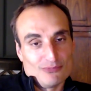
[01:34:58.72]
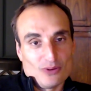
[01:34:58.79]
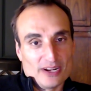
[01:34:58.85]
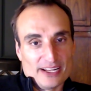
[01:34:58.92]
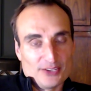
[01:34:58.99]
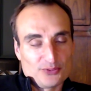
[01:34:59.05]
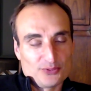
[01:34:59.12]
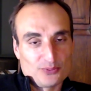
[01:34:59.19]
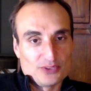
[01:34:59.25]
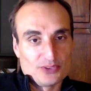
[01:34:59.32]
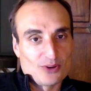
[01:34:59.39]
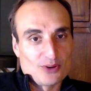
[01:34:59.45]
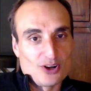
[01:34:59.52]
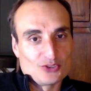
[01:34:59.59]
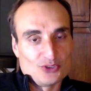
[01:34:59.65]
What else would a
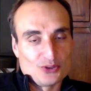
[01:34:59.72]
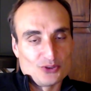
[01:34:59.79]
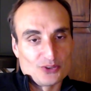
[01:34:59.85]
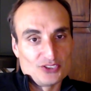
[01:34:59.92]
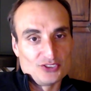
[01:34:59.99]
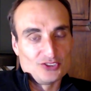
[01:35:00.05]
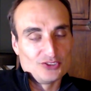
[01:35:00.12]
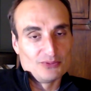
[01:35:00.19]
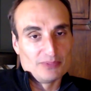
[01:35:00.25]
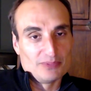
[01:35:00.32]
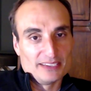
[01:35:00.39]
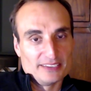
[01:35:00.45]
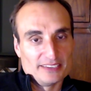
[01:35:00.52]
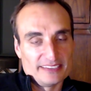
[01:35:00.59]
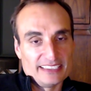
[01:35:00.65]
wrongdoer do
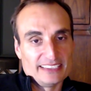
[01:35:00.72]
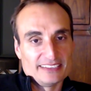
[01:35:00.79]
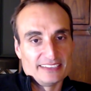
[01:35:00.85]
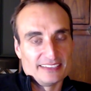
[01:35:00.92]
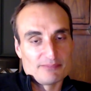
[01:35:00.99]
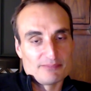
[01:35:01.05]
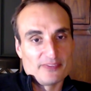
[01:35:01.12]
but seek to